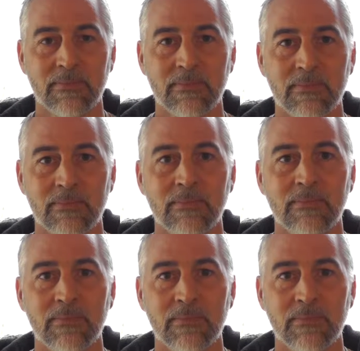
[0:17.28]

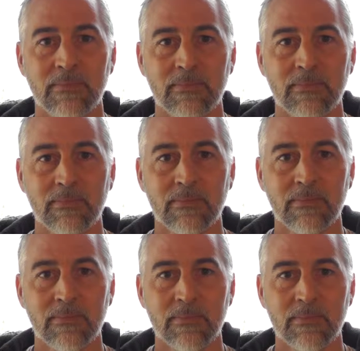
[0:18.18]

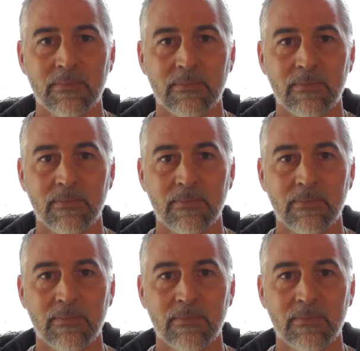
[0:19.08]
(no one is talking)